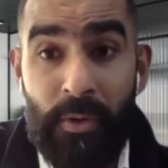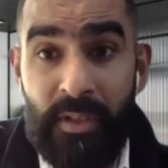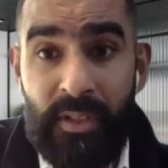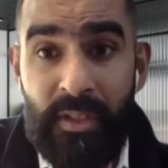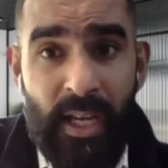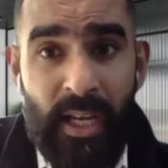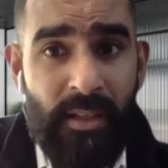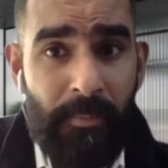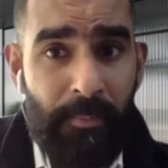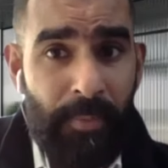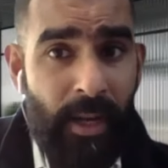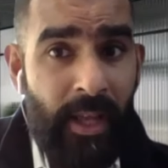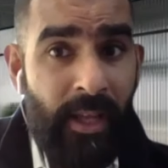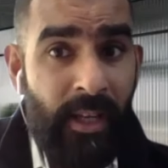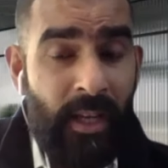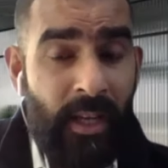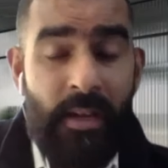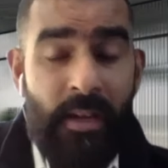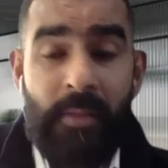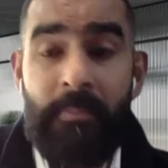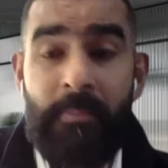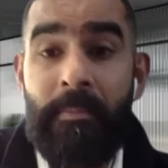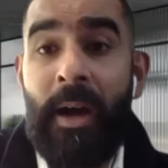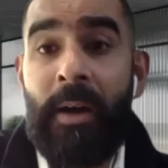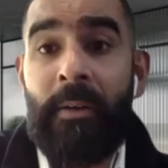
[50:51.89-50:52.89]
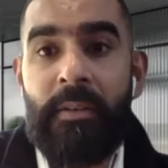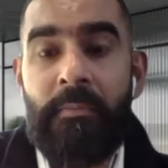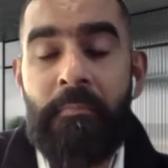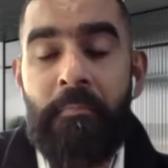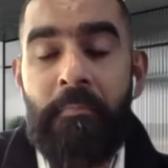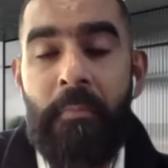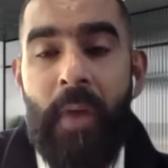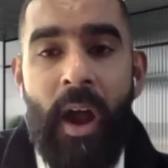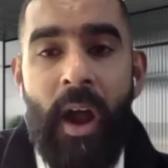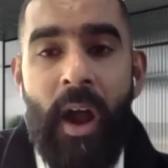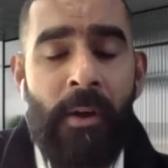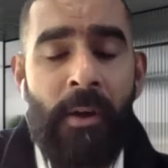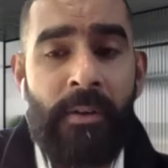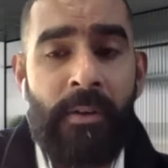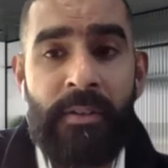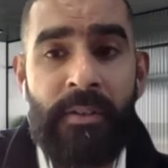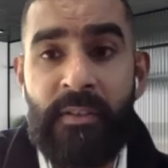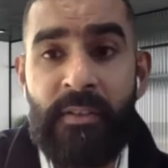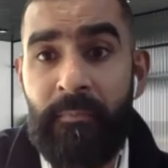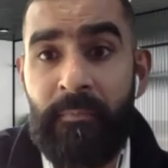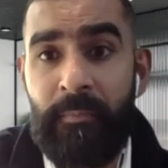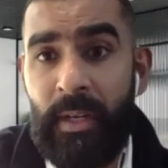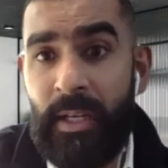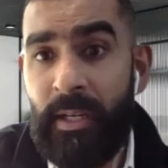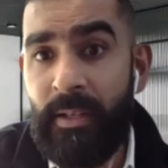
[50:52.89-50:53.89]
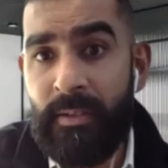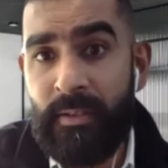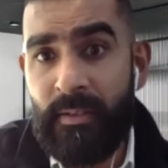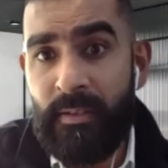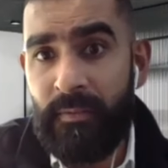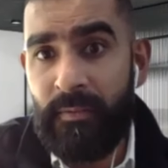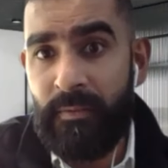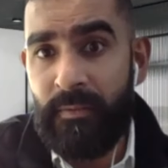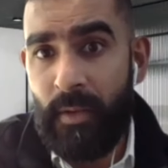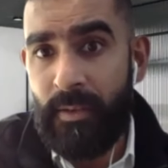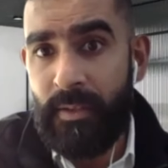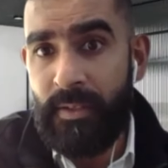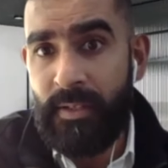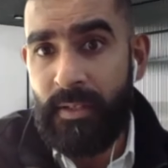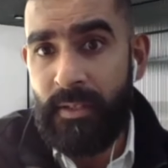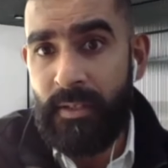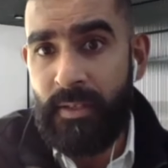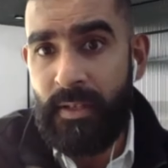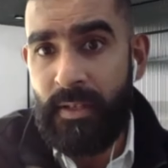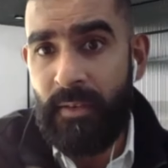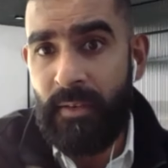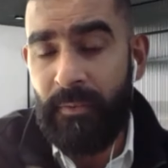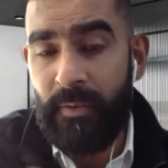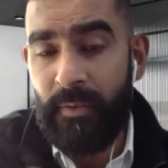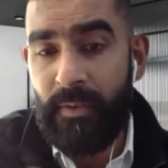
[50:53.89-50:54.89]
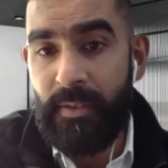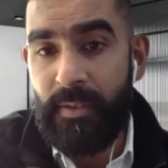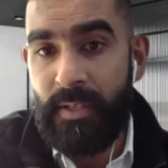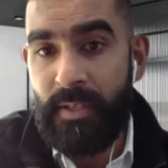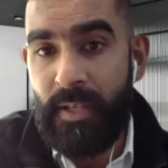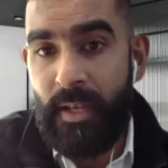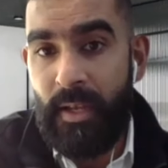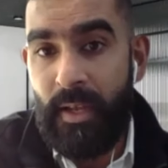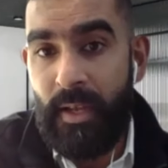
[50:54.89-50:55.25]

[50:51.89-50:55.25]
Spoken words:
data play can amount in hundreds of millions of dollars in difference.